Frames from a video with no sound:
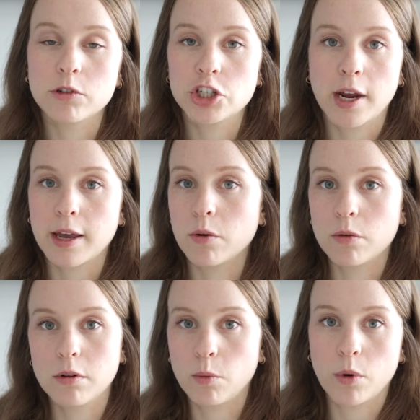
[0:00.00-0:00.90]
check
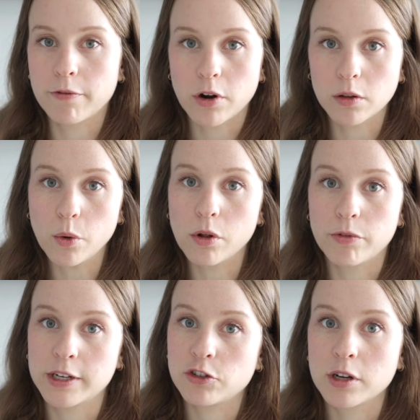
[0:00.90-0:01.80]
out one of our local
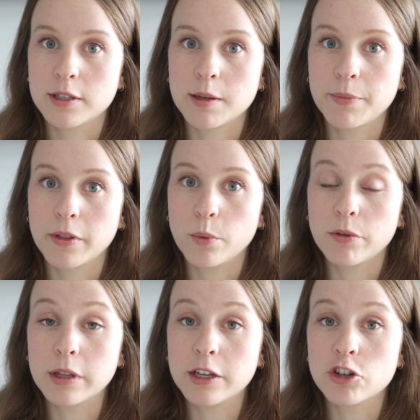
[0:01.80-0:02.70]
restaurants. It's something that we
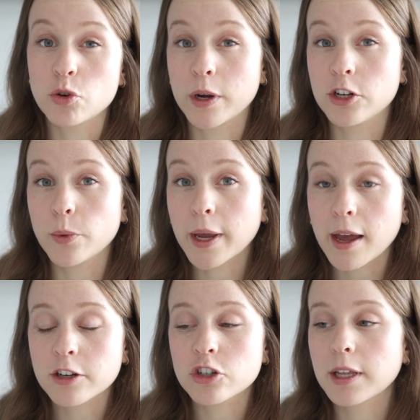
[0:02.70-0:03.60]
really enjoy doing,
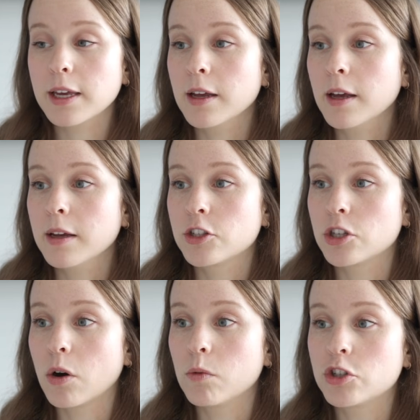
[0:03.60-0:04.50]
actually.
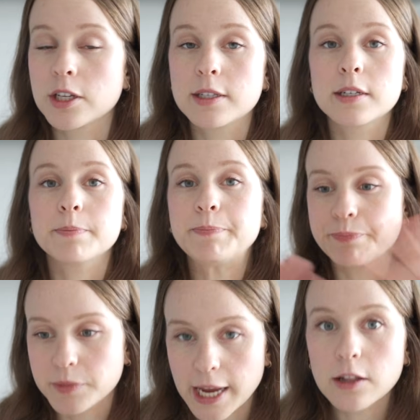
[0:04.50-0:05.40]
So just
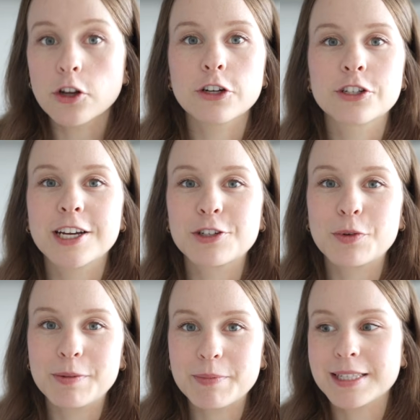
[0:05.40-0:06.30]
take a look at your
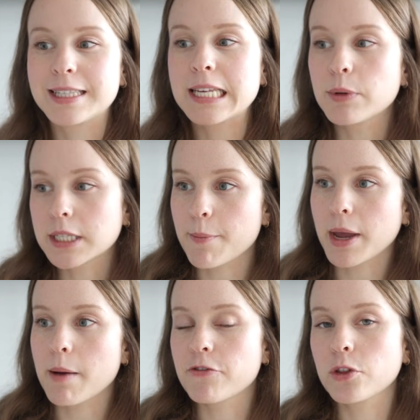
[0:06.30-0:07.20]
schedule, see what's
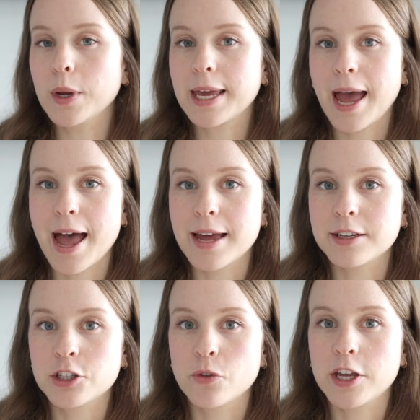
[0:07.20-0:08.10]
coming up for the week
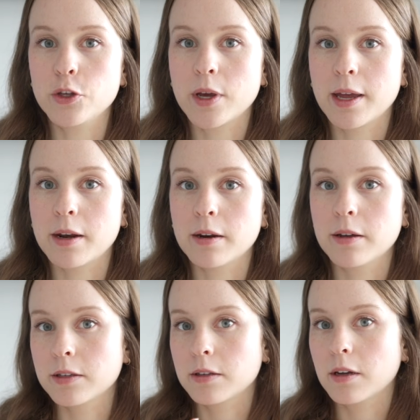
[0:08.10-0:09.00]
ahead so that you can
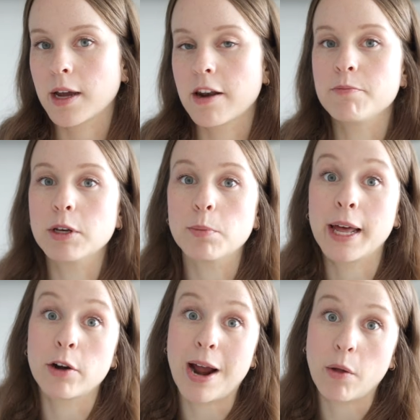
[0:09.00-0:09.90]
kind of meal
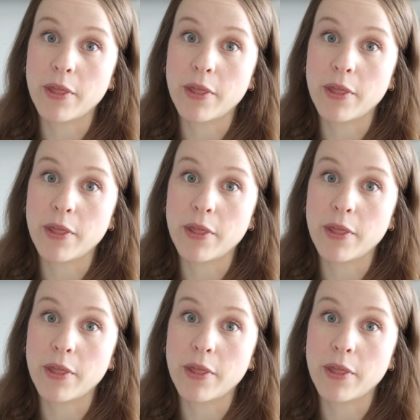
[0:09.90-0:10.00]
plan around